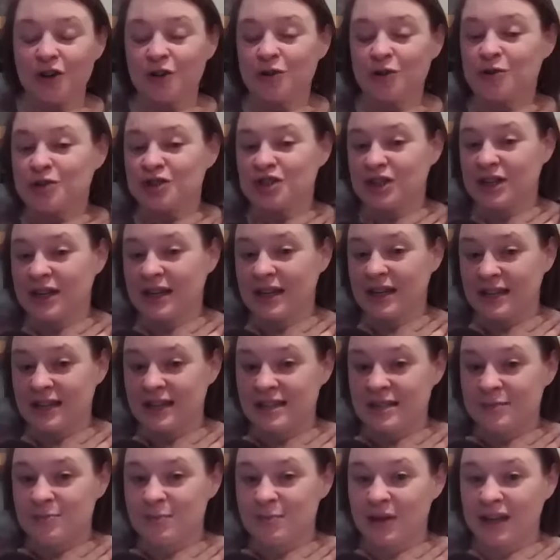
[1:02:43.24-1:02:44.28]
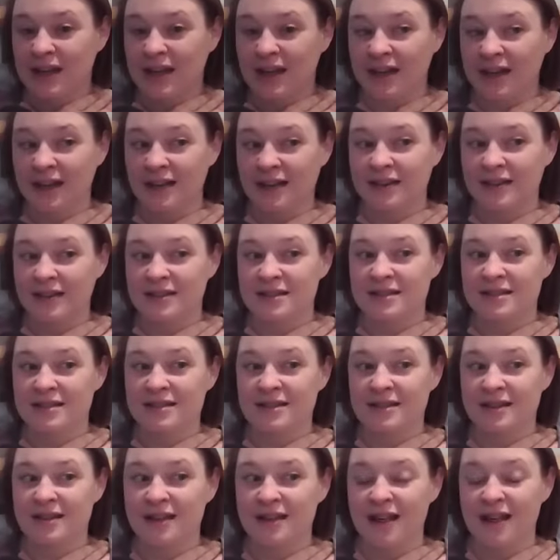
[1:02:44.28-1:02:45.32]
know who she is
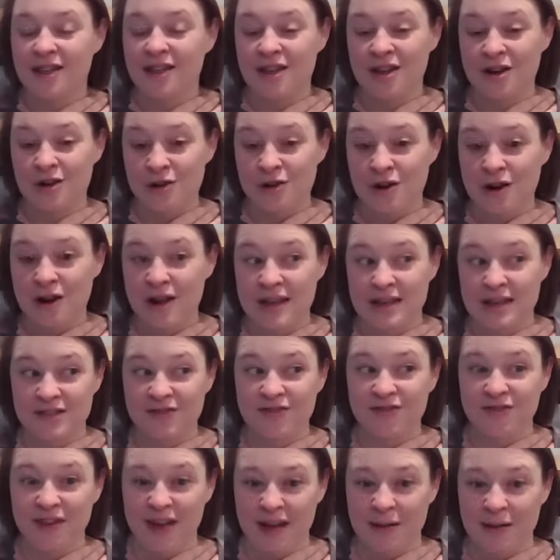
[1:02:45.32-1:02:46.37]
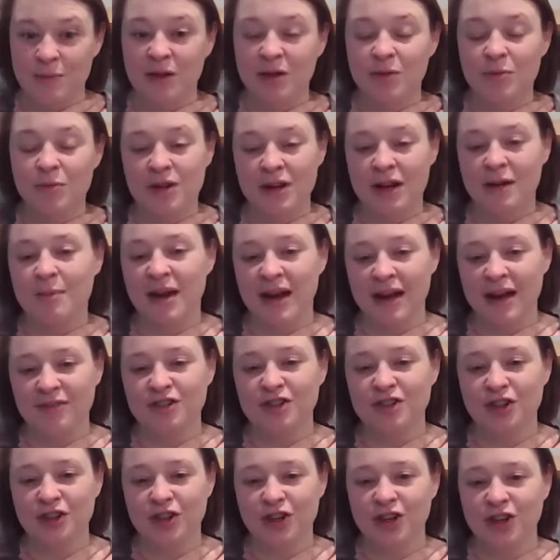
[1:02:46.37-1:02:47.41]
because his family will come
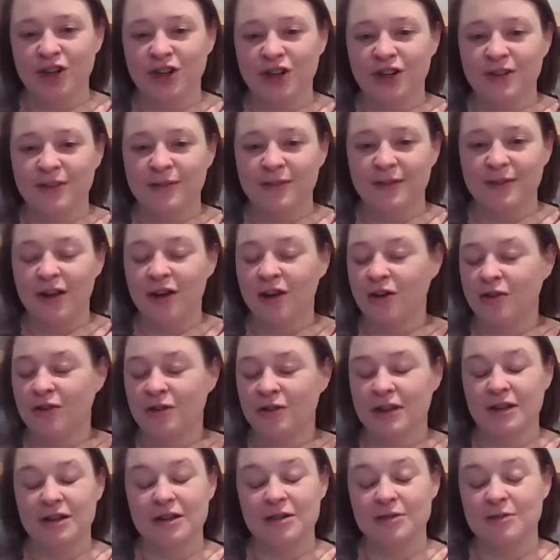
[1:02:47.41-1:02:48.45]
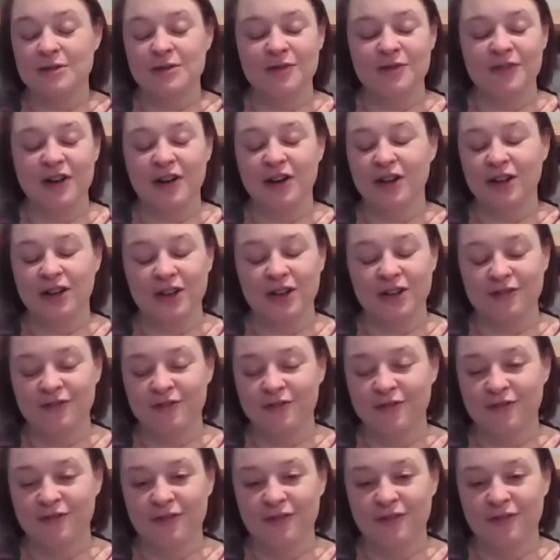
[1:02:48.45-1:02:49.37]
after her. Oh, it was very good.